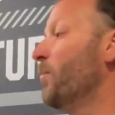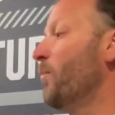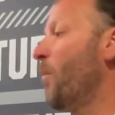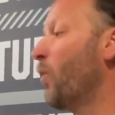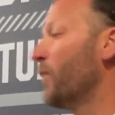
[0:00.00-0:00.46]

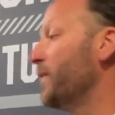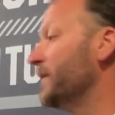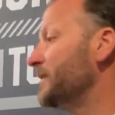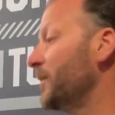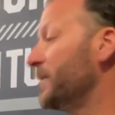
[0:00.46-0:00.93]
more of
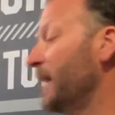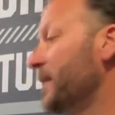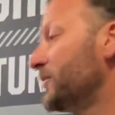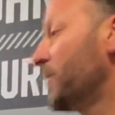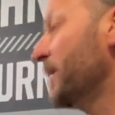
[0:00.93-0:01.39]
it
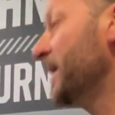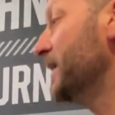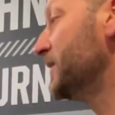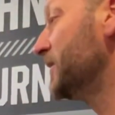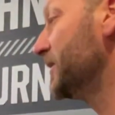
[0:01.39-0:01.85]
sometimes for me
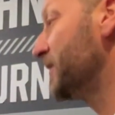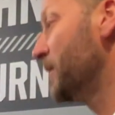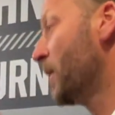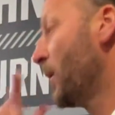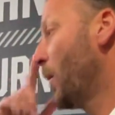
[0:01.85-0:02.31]
is just
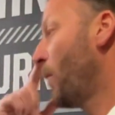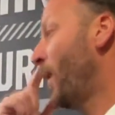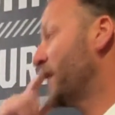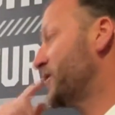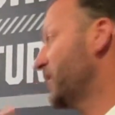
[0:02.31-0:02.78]

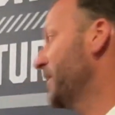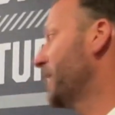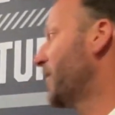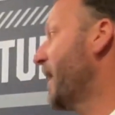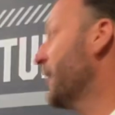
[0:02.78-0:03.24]
watching them
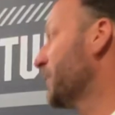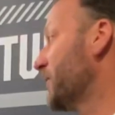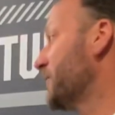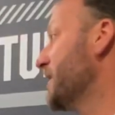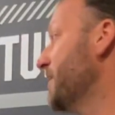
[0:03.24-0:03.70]
interact with
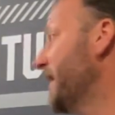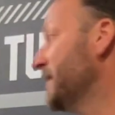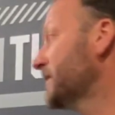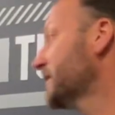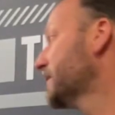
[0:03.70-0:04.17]
their
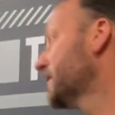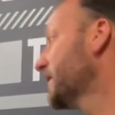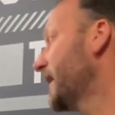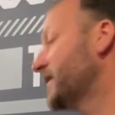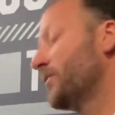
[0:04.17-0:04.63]
teammates.
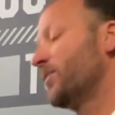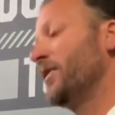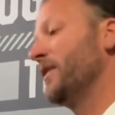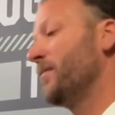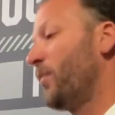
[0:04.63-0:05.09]
That's a
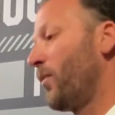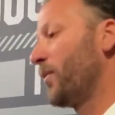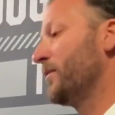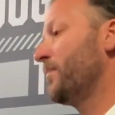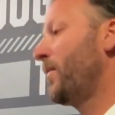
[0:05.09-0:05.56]
really
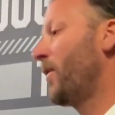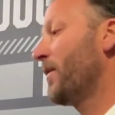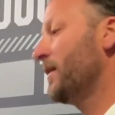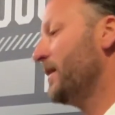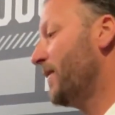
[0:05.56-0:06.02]
important part
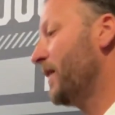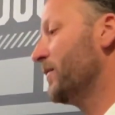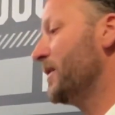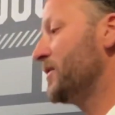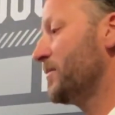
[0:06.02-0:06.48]
of the
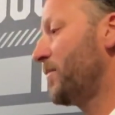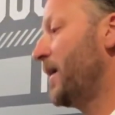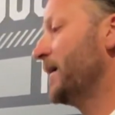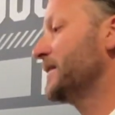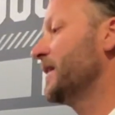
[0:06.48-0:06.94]
evaluation
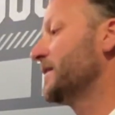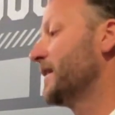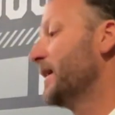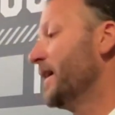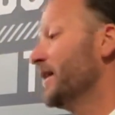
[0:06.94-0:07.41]
process.
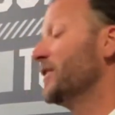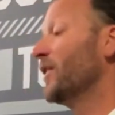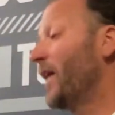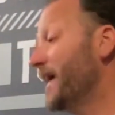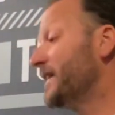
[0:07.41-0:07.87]
You
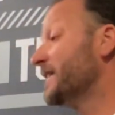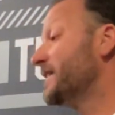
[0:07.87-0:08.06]
like to